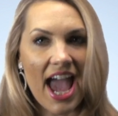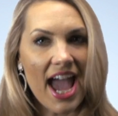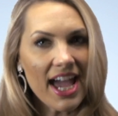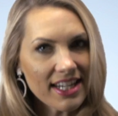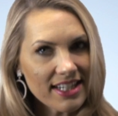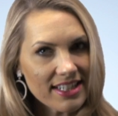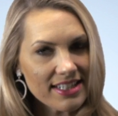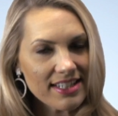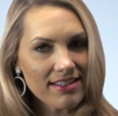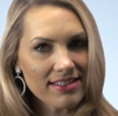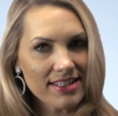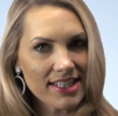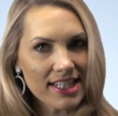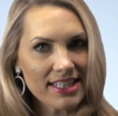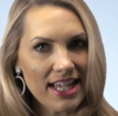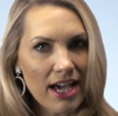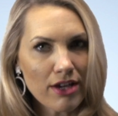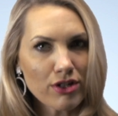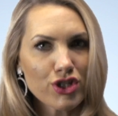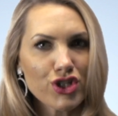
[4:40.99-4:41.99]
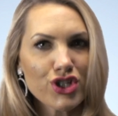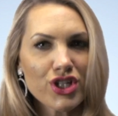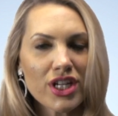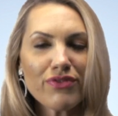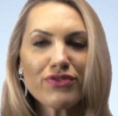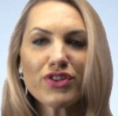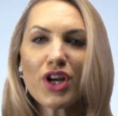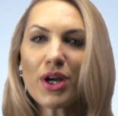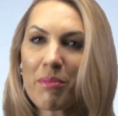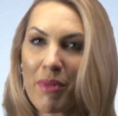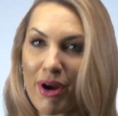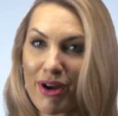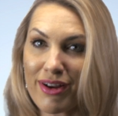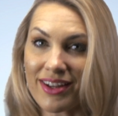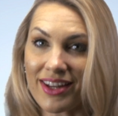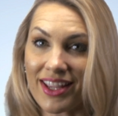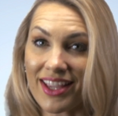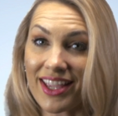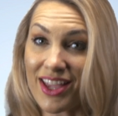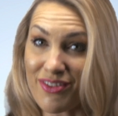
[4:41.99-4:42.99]
and it tells us how to shift our
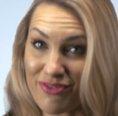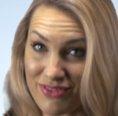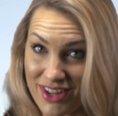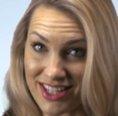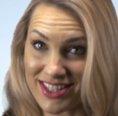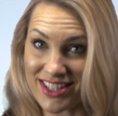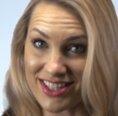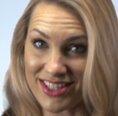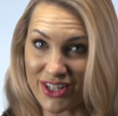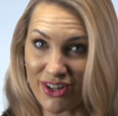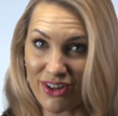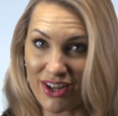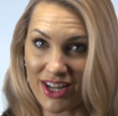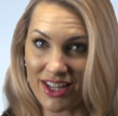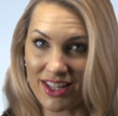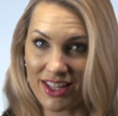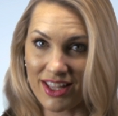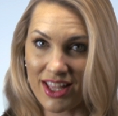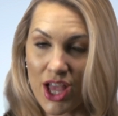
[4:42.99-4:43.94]
marketing if necessary.